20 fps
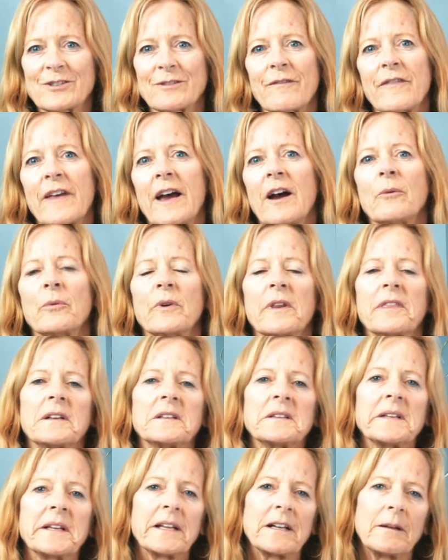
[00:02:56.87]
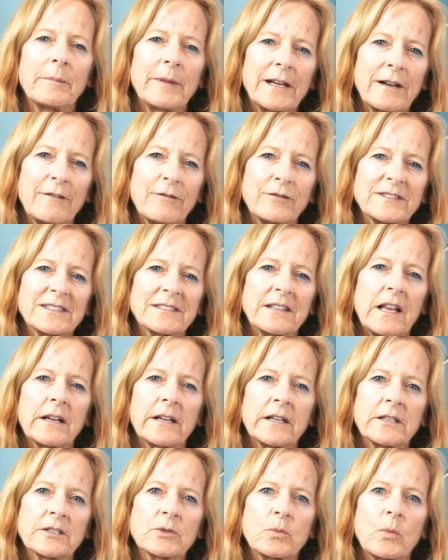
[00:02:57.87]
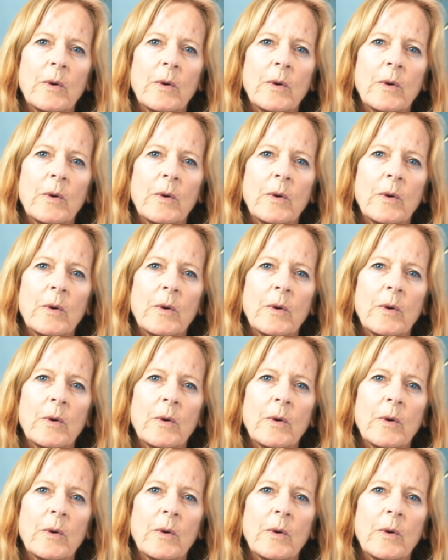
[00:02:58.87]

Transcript: of that with a little bit of sluggish